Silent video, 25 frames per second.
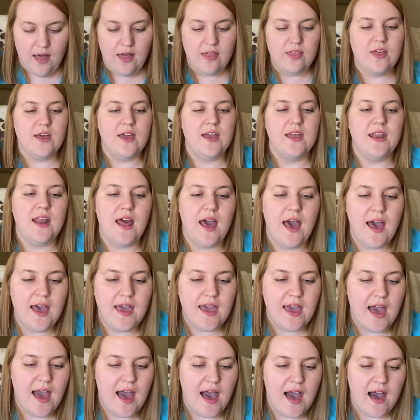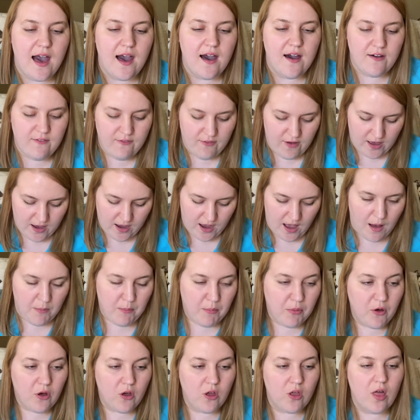Then I have a
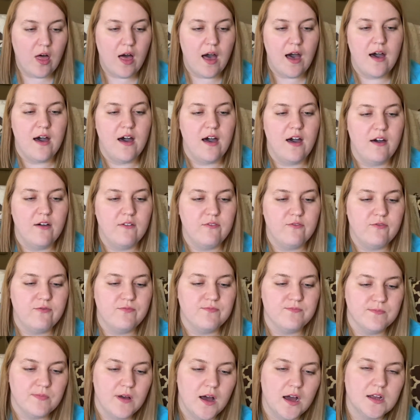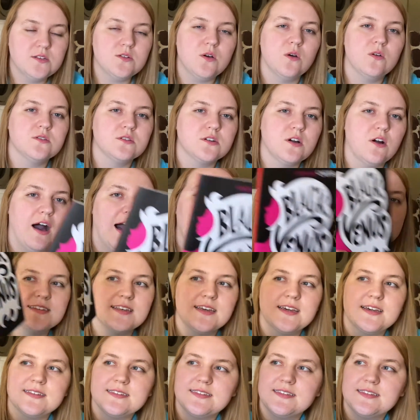couple of adult classics.